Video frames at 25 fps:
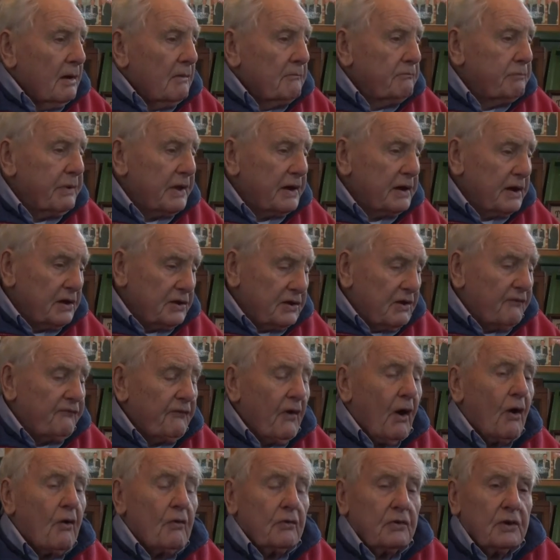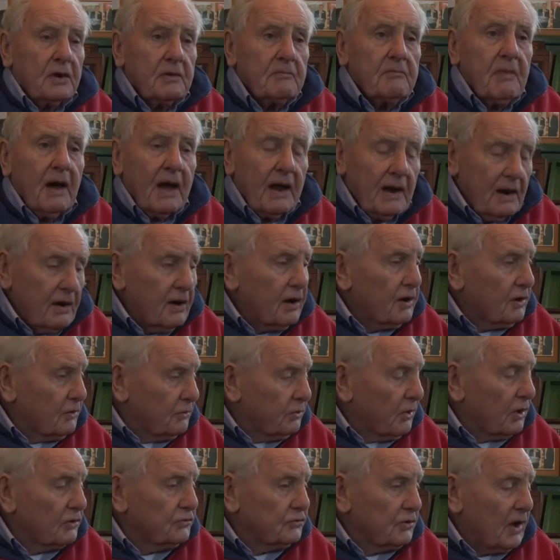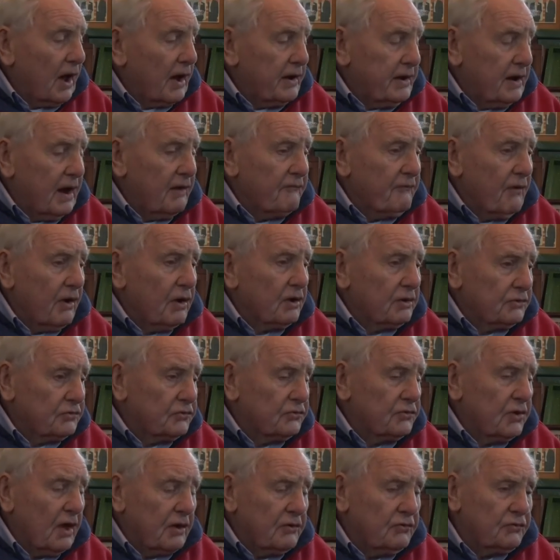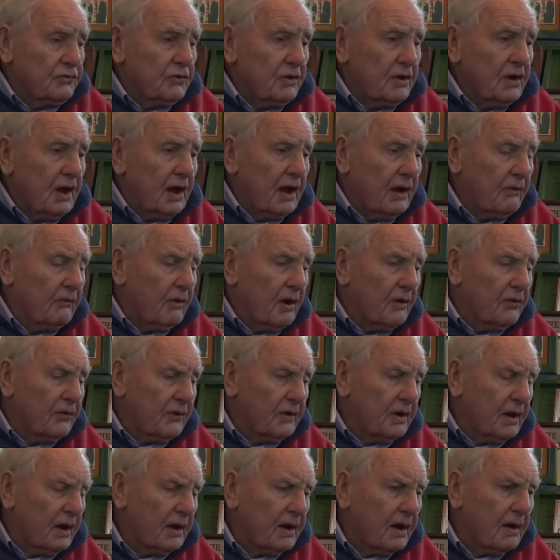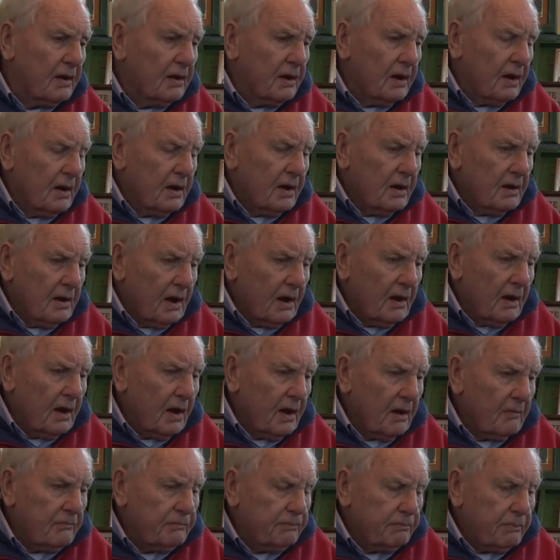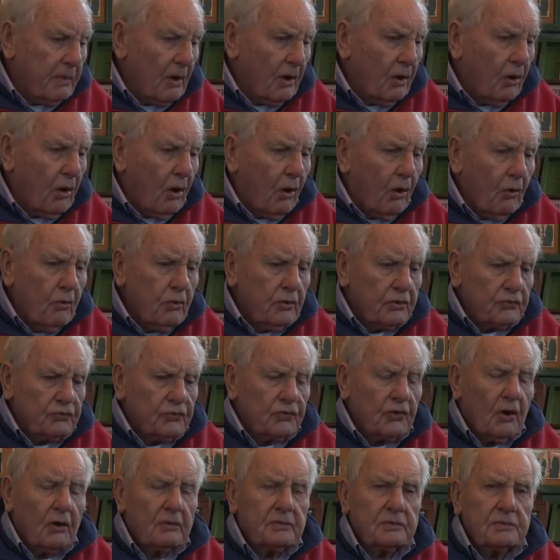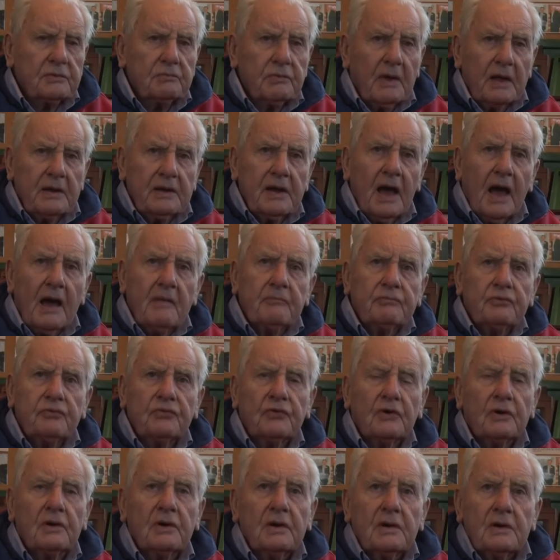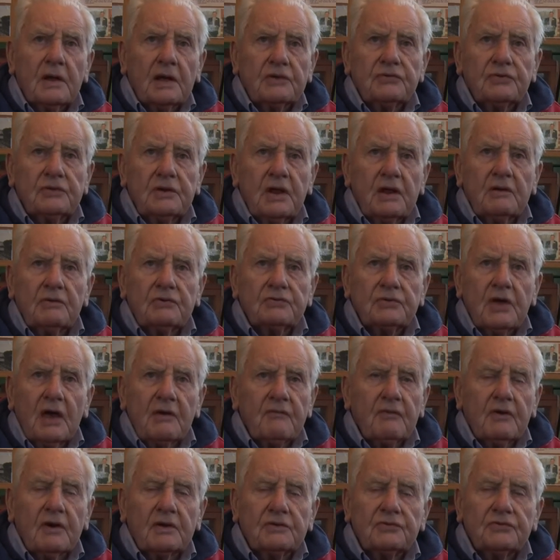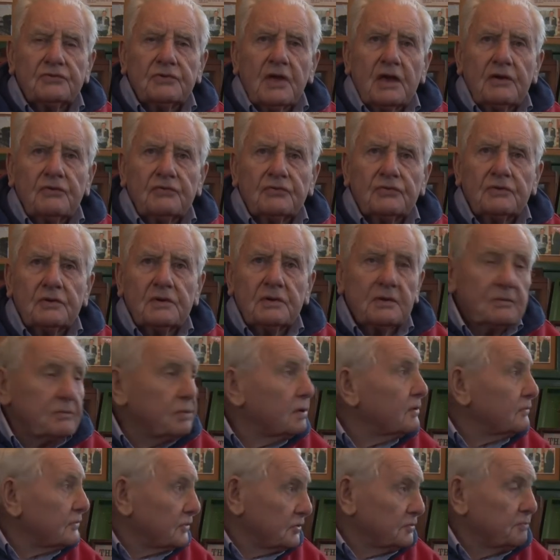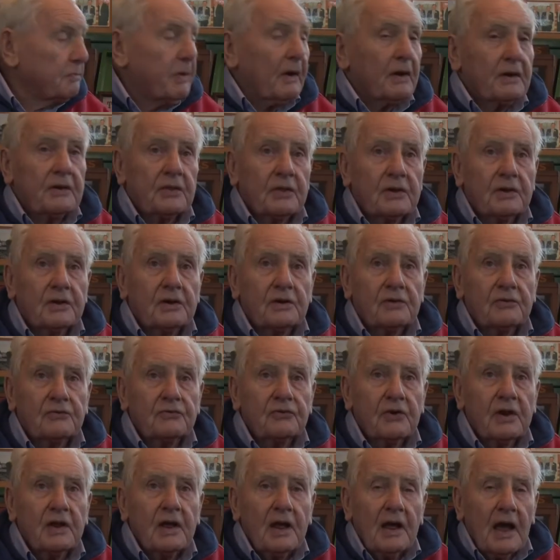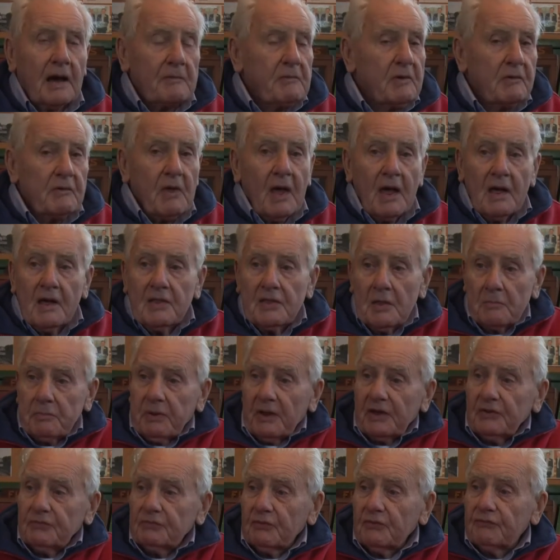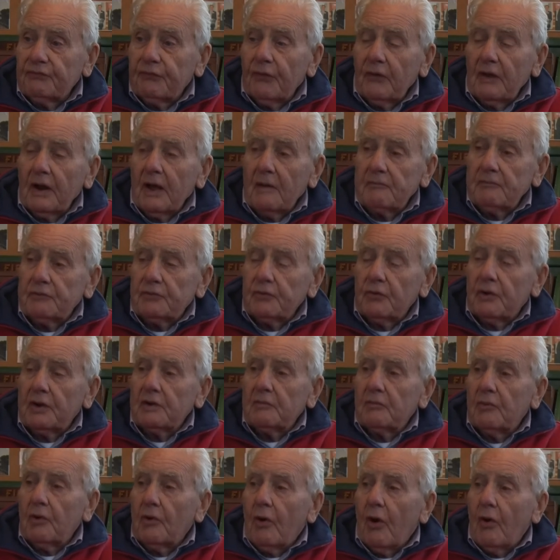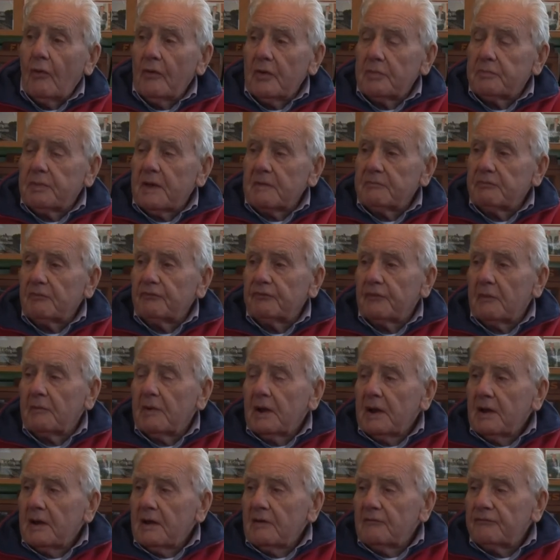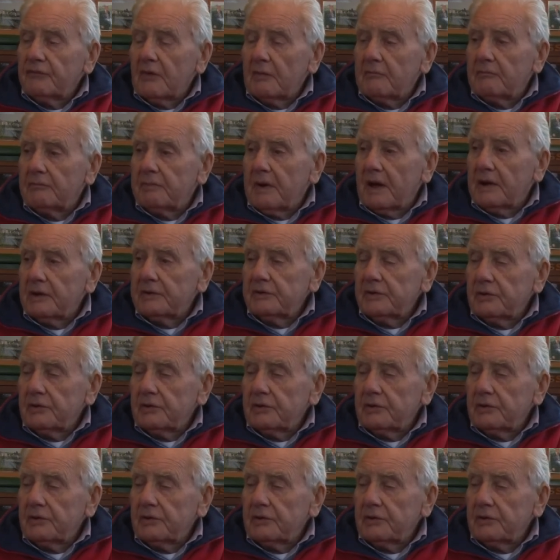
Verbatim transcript: being a Devonian, my luck was I never got stationed nearer than uh, uh, uh, Aldershot in Hampshire. That's the nearest I ever got stationed in this part of the country. I mean, the place was full up during war with people from from uh,